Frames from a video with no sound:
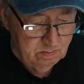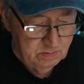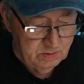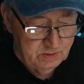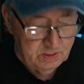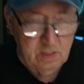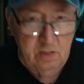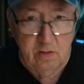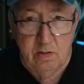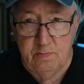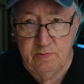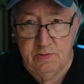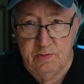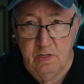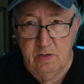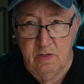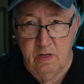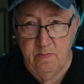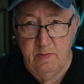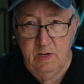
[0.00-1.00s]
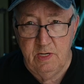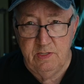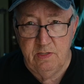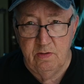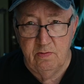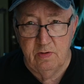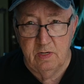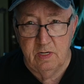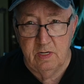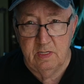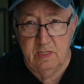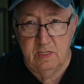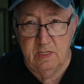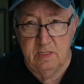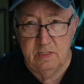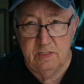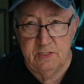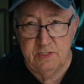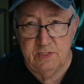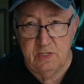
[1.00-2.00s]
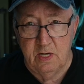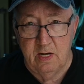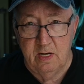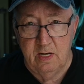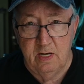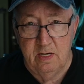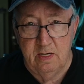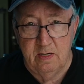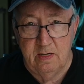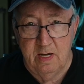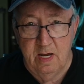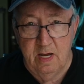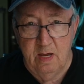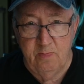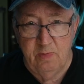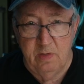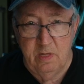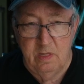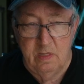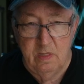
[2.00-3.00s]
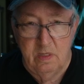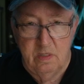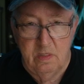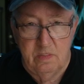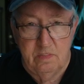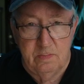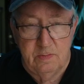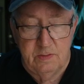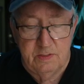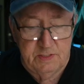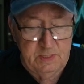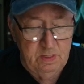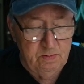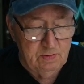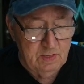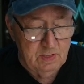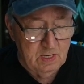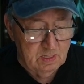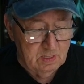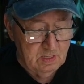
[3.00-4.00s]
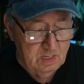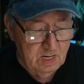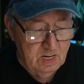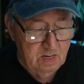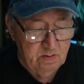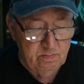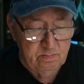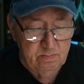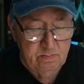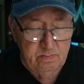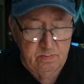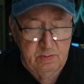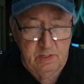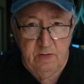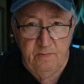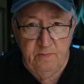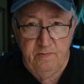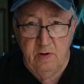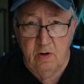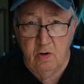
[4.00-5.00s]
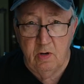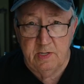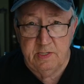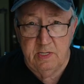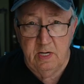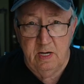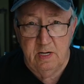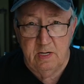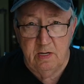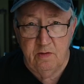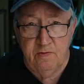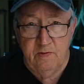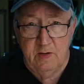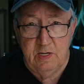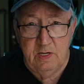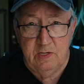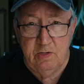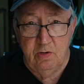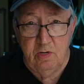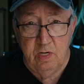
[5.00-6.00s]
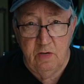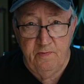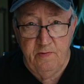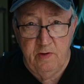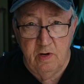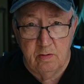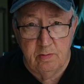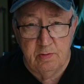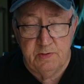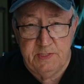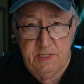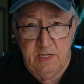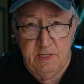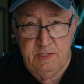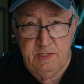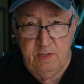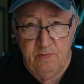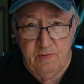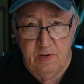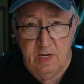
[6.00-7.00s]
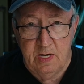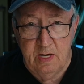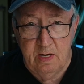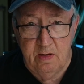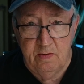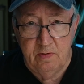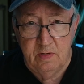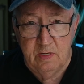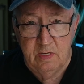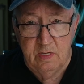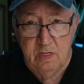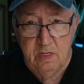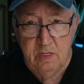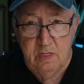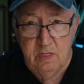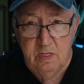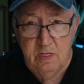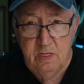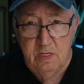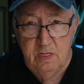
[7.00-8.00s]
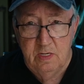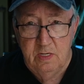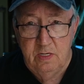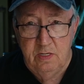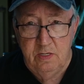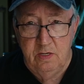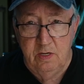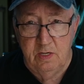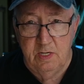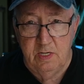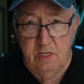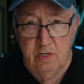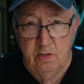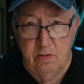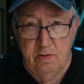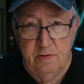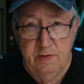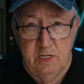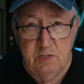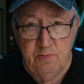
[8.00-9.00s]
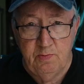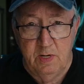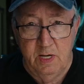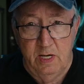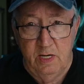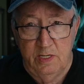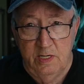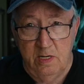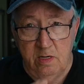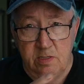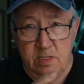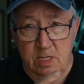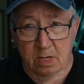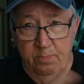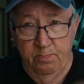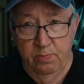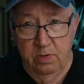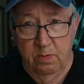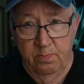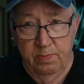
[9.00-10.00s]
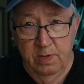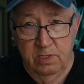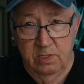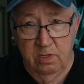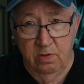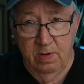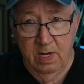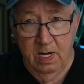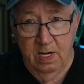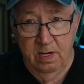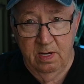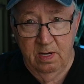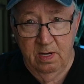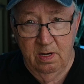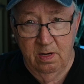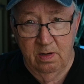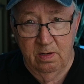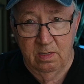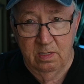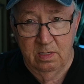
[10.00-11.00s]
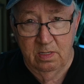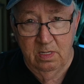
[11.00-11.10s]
So I'm sure that makes you really excited and happy. Seems like a lot, but if you're, I'll tell you another thing too. If you're over sixty-five, you can go to this place. Here's, I put a picture right here.